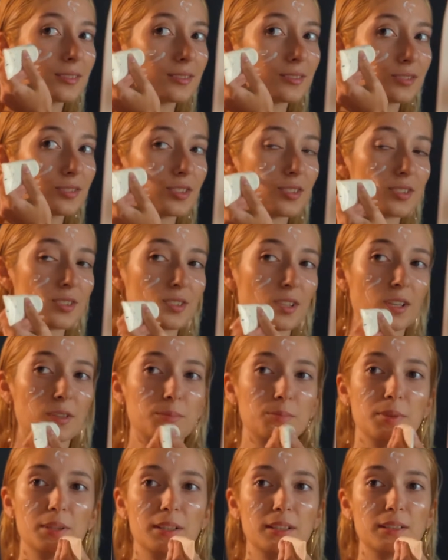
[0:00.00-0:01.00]
just not
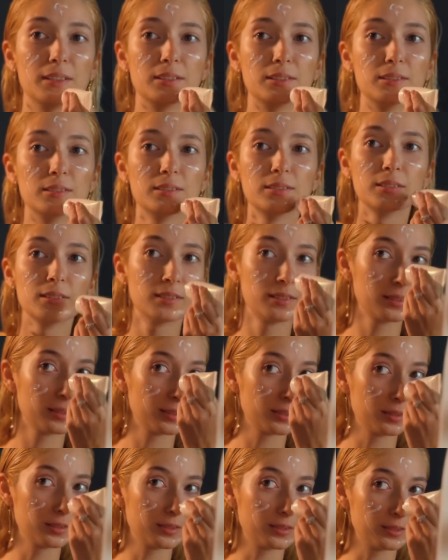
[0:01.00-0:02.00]
being
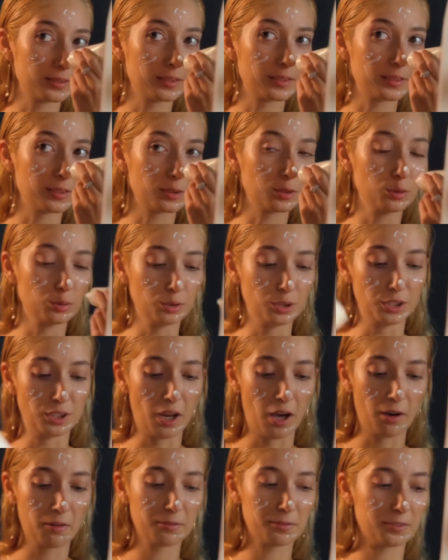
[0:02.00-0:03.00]
good
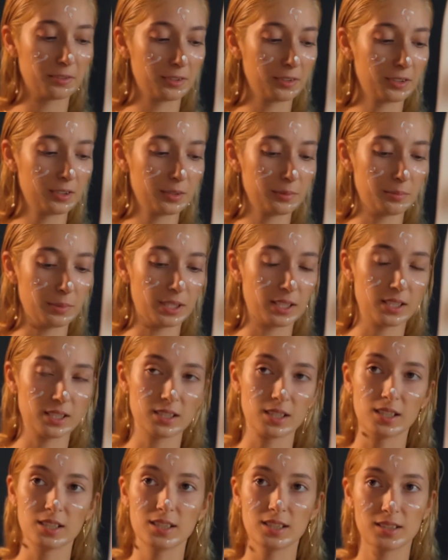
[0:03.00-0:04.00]
enough, because
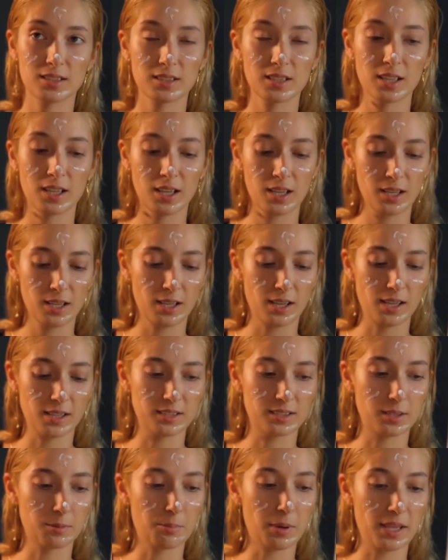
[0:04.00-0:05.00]
it's
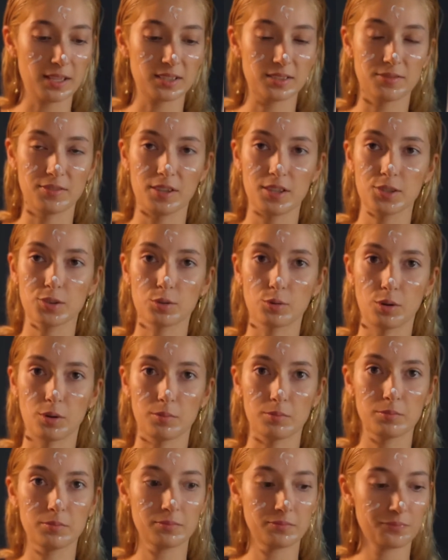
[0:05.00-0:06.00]
the best face
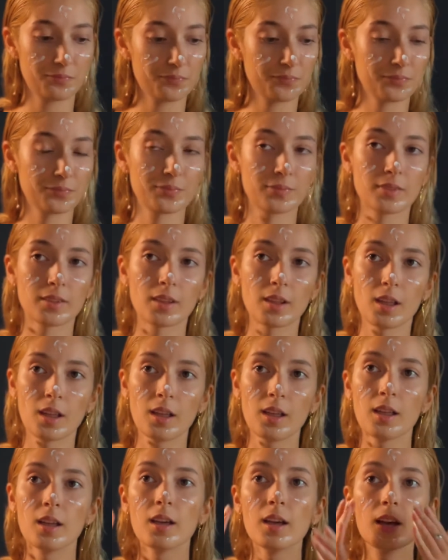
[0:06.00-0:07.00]
cream.
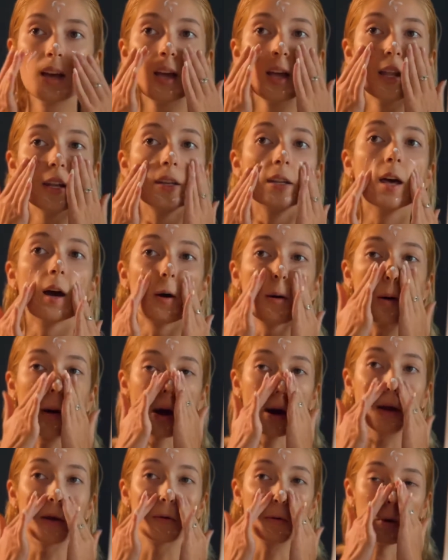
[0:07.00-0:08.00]
And now
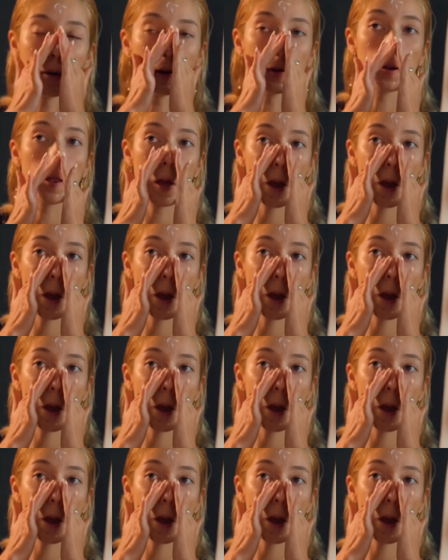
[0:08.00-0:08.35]
I will